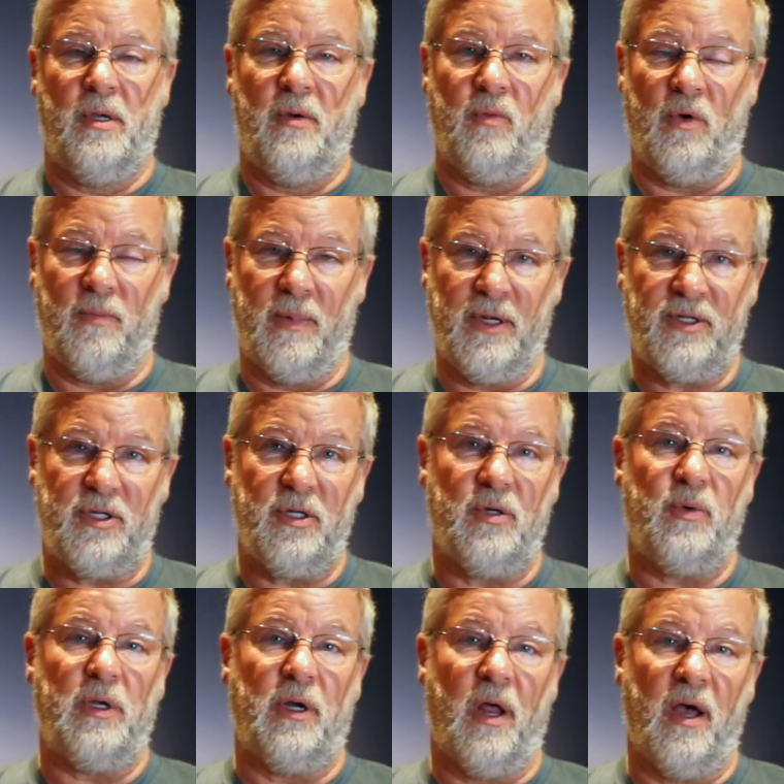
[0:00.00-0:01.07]
we miss you,
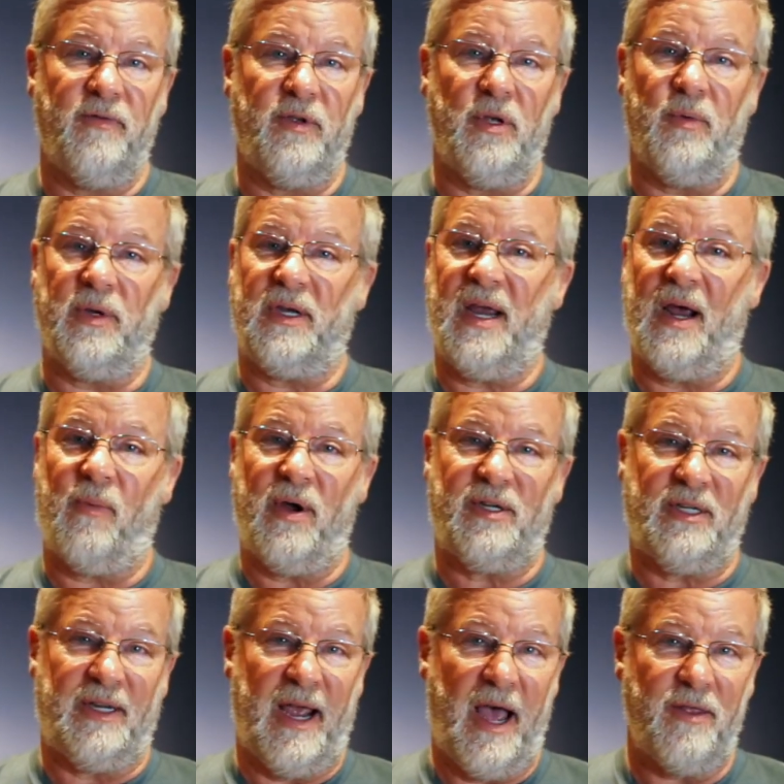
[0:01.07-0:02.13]
we love you, we can't wait
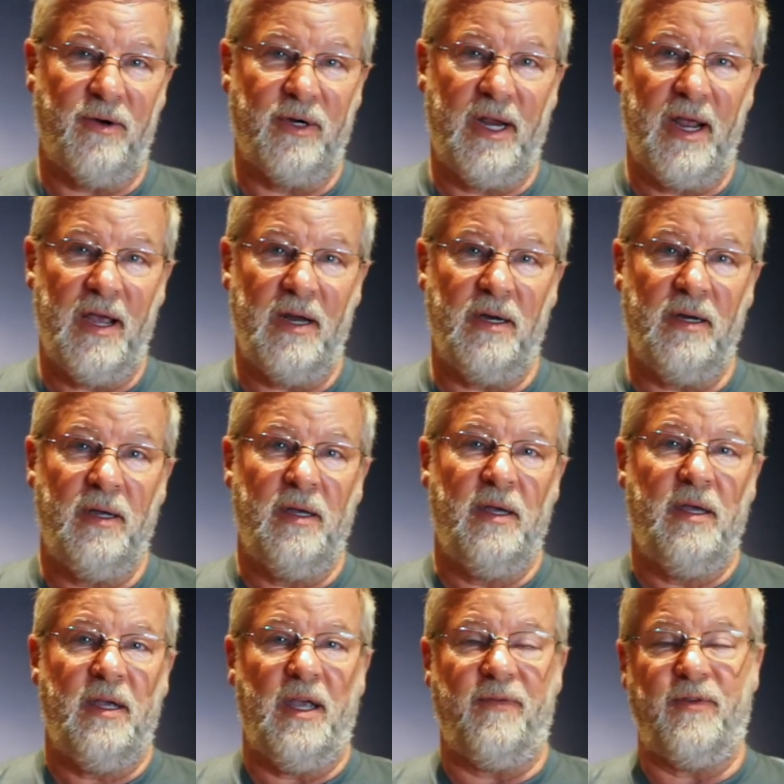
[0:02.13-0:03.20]
to gather again.
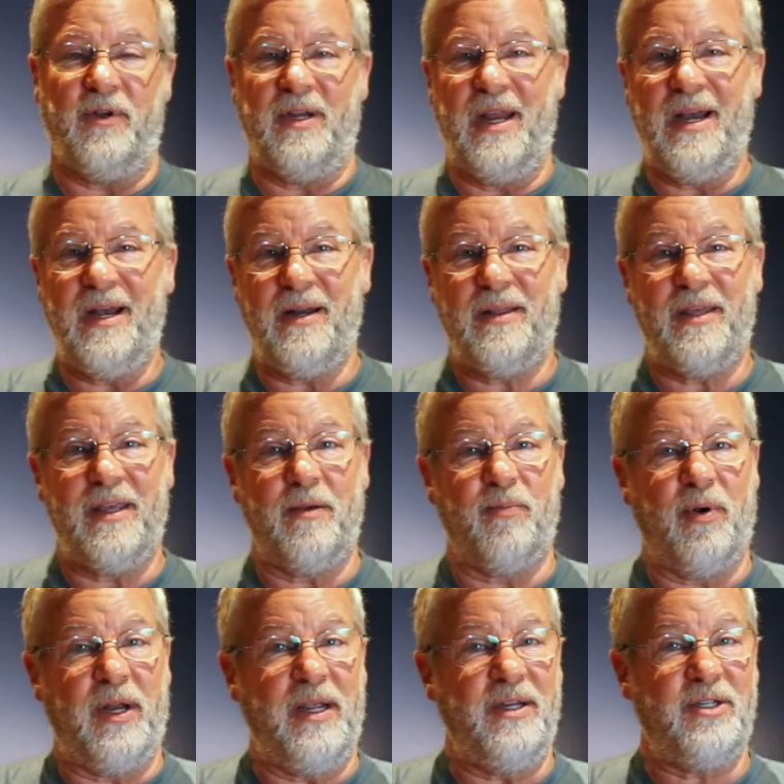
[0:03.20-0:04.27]
If you need anything,
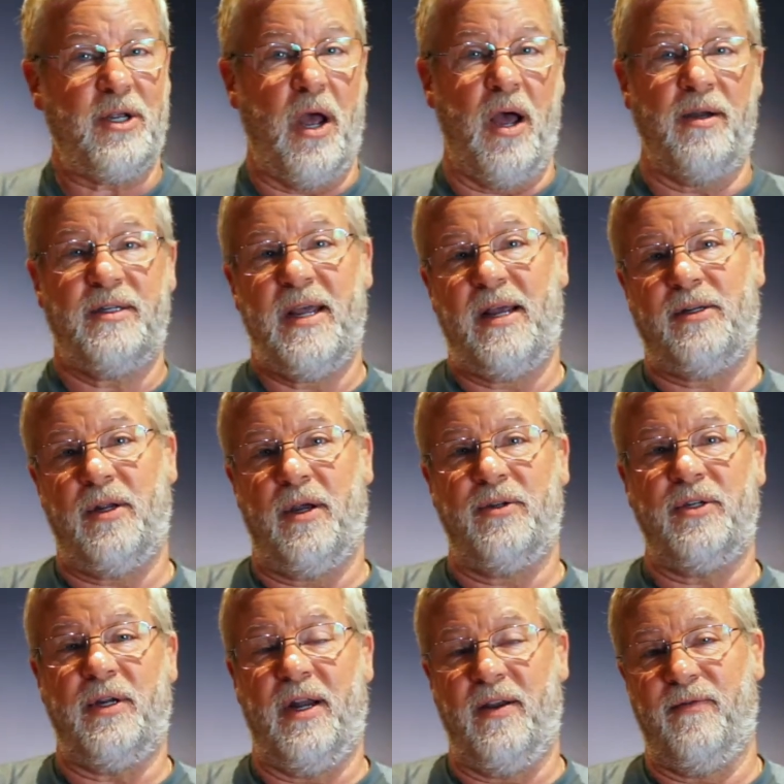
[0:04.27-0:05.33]
please contact
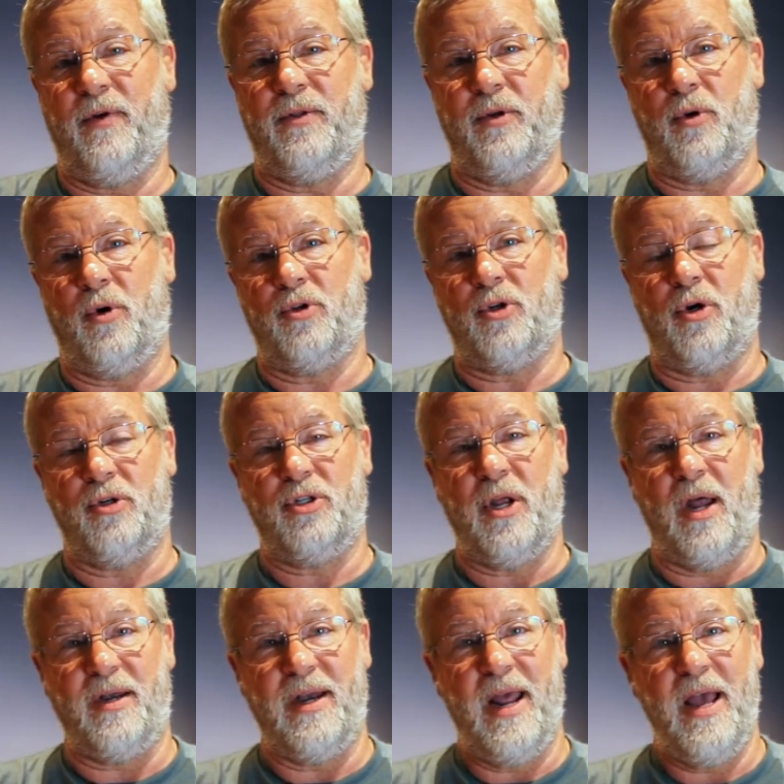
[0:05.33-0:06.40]
us at
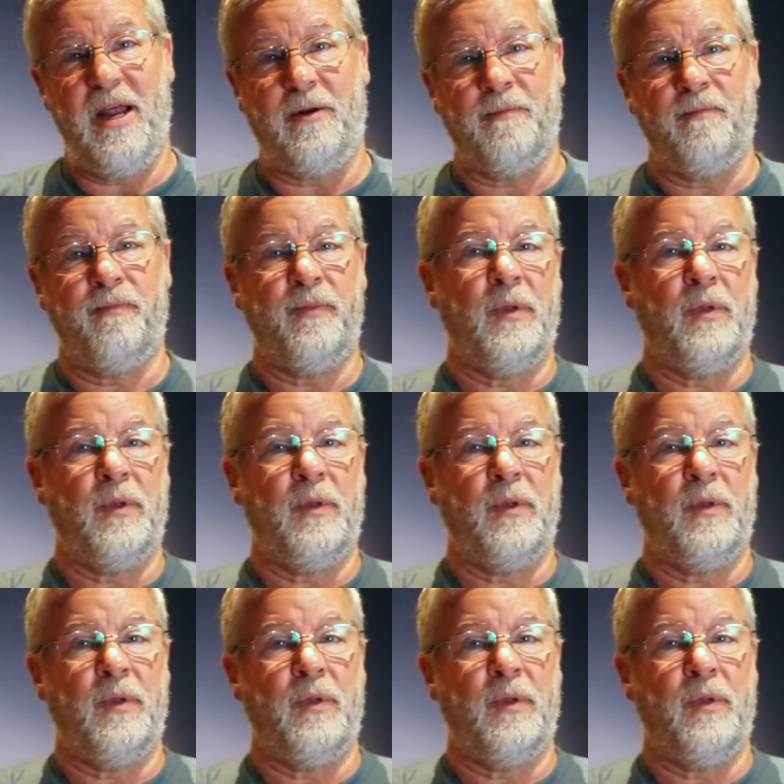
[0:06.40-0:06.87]
info@thedoorchurch.net.